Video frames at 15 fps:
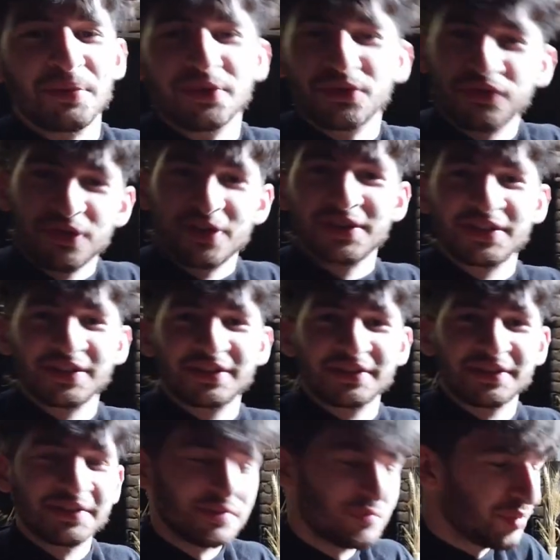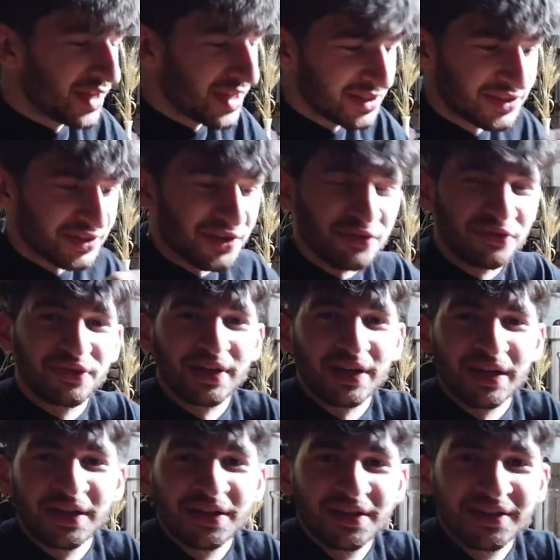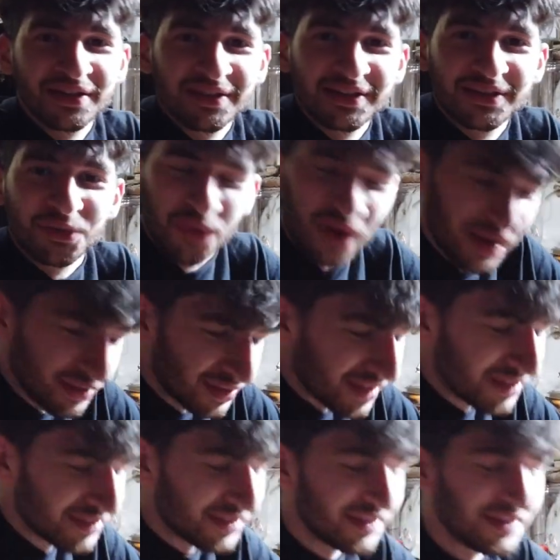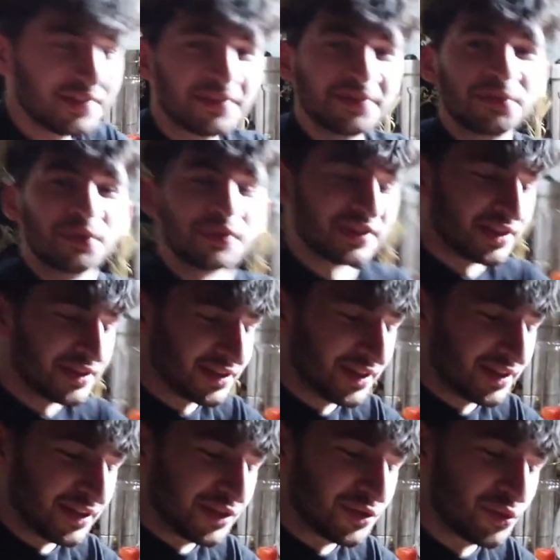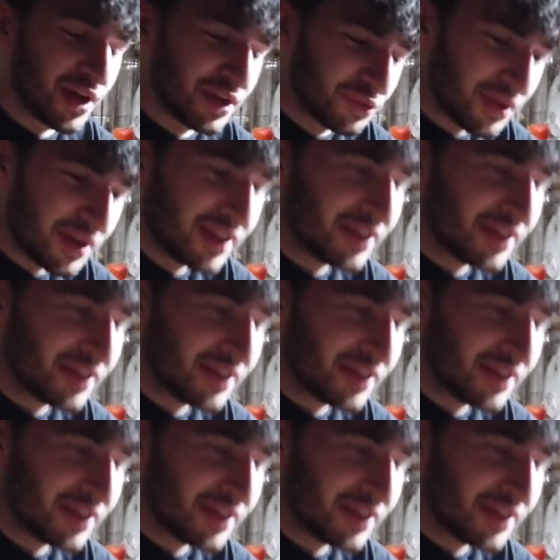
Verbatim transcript: from the first place of wine tasting. We're tasting white